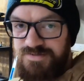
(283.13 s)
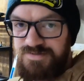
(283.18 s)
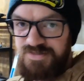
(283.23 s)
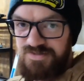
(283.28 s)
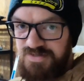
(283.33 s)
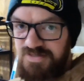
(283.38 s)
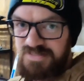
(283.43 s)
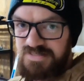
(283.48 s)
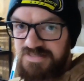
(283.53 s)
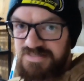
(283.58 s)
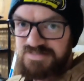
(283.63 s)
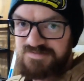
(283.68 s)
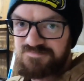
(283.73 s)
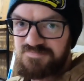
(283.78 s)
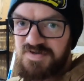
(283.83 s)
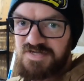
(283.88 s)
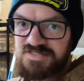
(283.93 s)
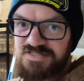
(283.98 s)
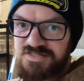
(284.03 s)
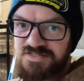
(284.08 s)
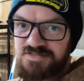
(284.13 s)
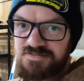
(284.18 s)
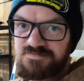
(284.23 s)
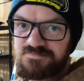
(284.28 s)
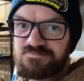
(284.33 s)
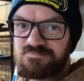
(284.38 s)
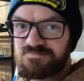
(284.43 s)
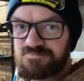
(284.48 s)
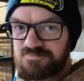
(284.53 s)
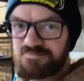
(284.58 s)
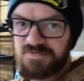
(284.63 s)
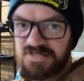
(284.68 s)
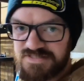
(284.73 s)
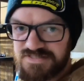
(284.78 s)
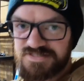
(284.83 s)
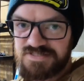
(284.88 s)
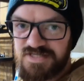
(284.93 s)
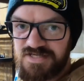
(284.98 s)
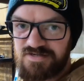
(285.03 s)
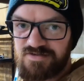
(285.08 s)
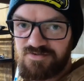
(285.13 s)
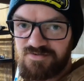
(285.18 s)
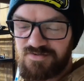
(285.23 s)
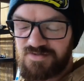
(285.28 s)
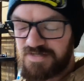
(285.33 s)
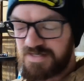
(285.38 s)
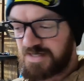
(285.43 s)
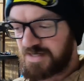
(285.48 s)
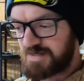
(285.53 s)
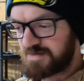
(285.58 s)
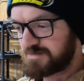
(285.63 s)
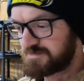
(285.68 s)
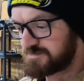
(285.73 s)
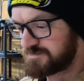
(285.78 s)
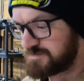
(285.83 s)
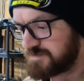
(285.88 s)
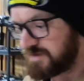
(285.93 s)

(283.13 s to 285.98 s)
so it is much later in the day.